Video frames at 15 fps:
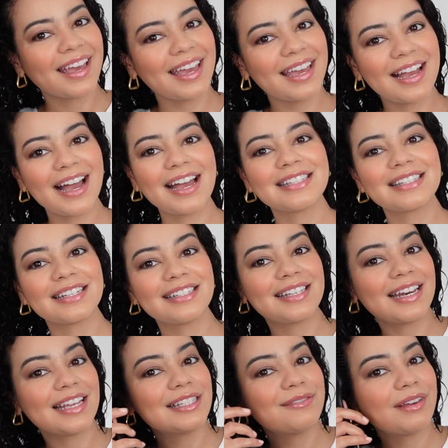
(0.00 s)
Hey guys, in
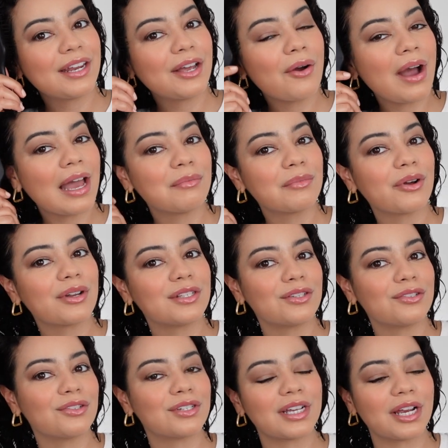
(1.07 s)
today's video I am going
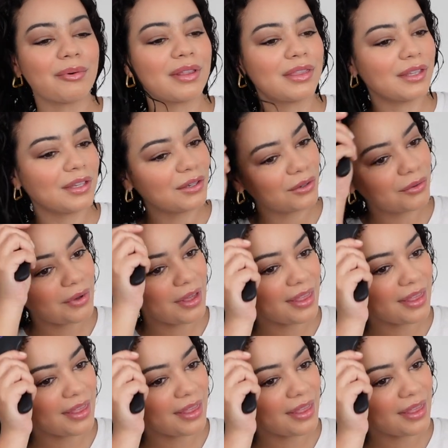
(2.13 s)
to share with you